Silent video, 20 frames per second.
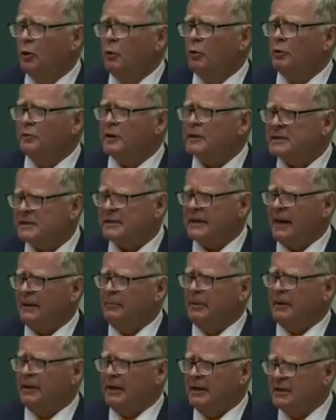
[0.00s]
This
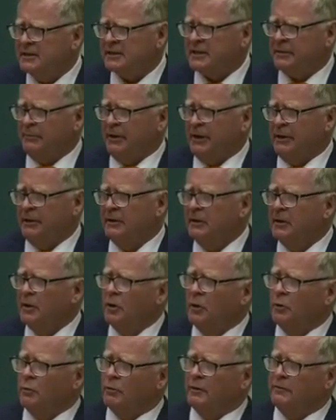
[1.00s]
government is committed.
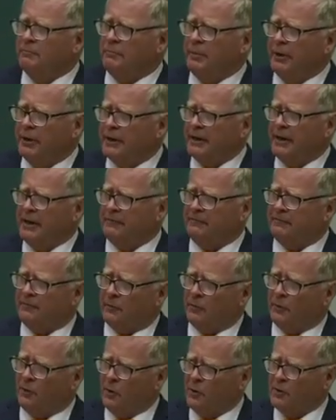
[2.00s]
We've been there for
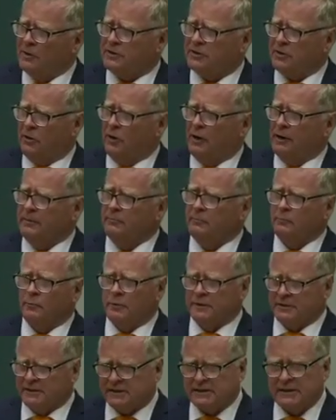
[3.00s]
a long time.
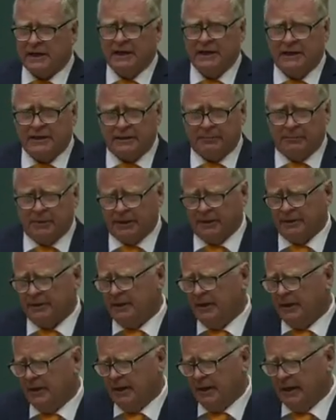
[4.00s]
We stay committed.
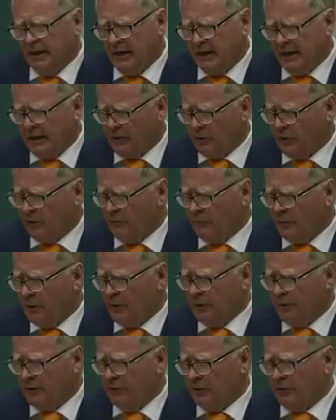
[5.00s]
And I
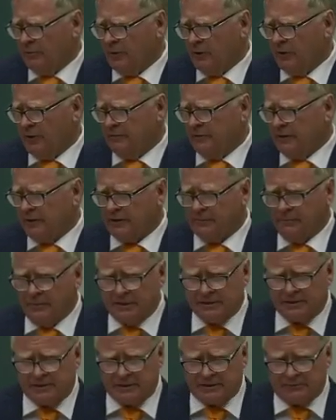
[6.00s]
really do believe that the
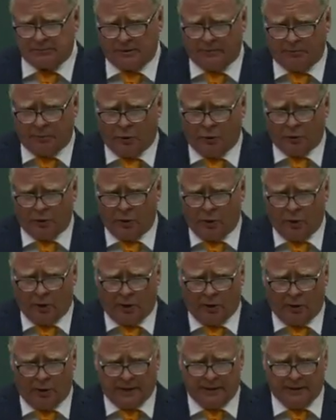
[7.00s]
Minister's report
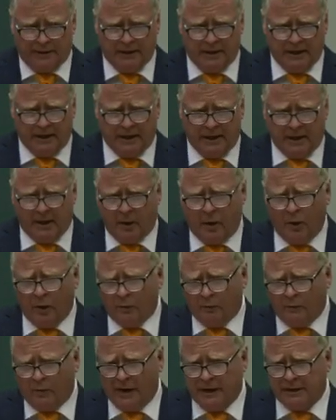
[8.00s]
highlighted a whole
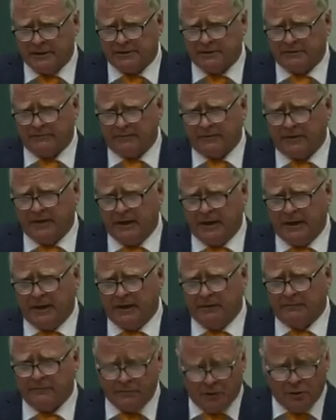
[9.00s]
range of
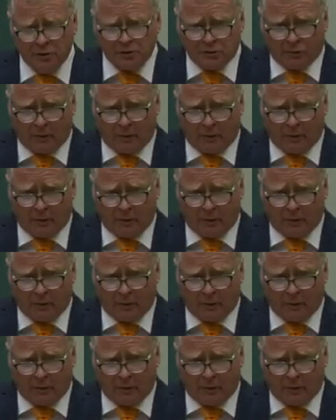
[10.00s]
future